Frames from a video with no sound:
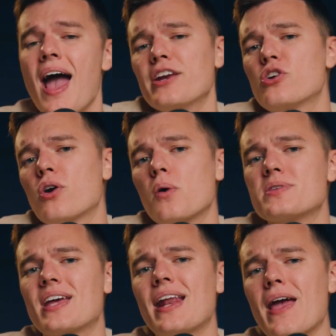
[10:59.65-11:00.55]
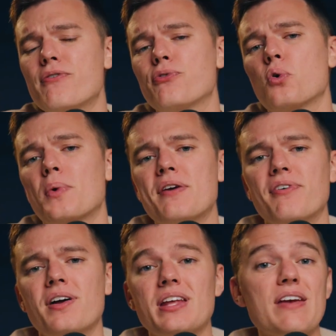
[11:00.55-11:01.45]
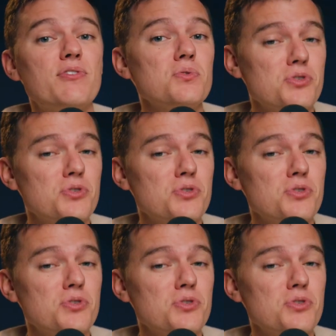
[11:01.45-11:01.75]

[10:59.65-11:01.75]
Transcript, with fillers: and you can always get a full refund if you